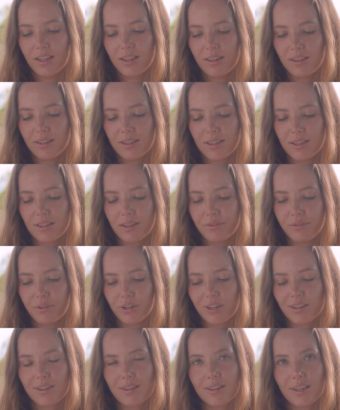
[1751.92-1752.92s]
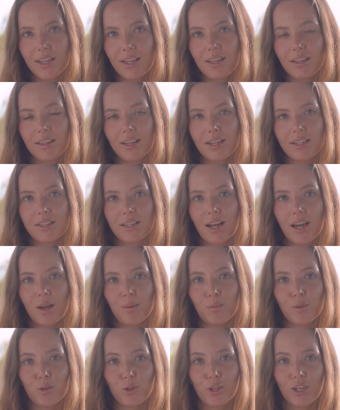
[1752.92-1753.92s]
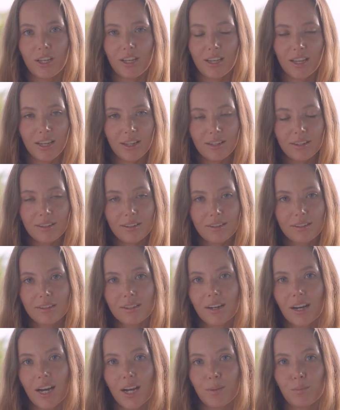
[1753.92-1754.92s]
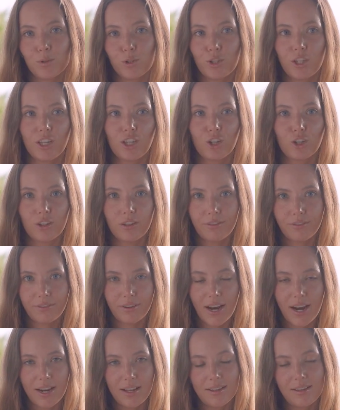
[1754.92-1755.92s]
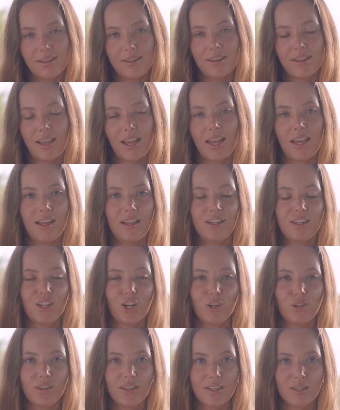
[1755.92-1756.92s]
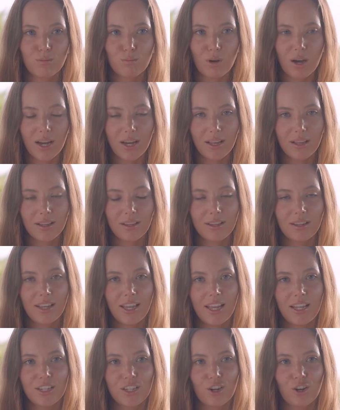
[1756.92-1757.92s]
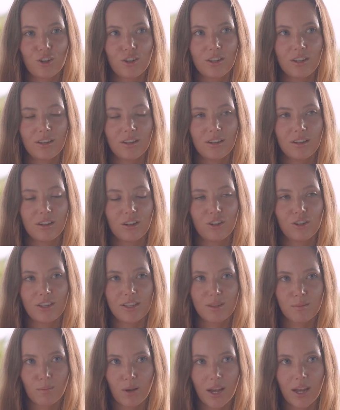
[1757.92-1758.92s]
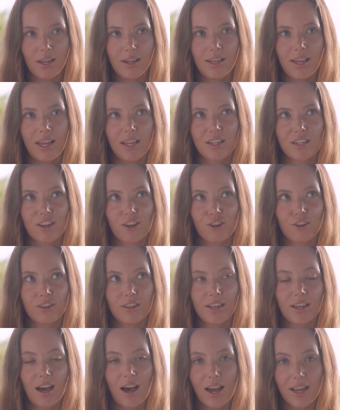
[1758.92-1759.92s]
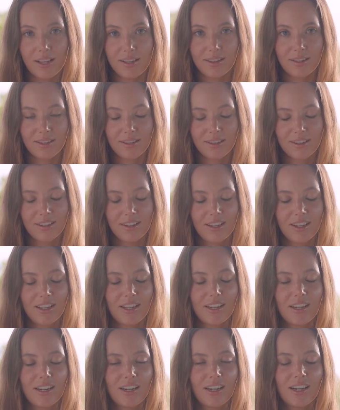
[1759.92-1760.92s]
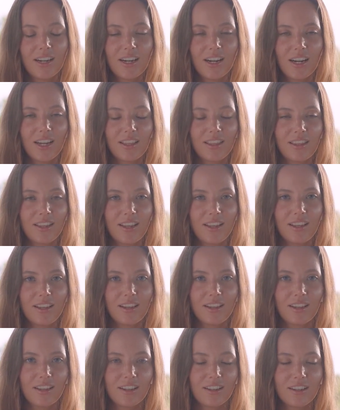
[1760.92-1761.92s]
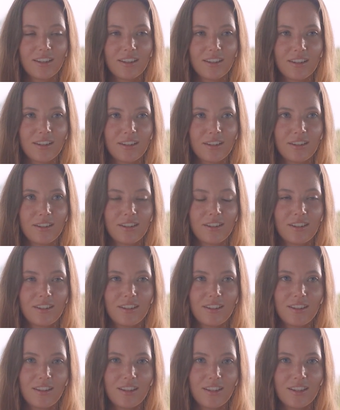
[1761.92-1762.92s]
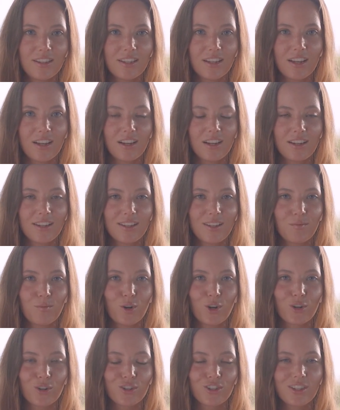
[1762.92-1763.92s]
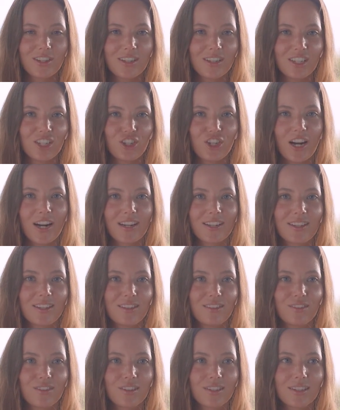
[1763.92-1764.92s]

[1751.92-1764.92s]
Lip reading: This is the first thing that I'm looking in. I'm looking on the face and on the smile and on the smile and on the eyes. I think these are the most attractive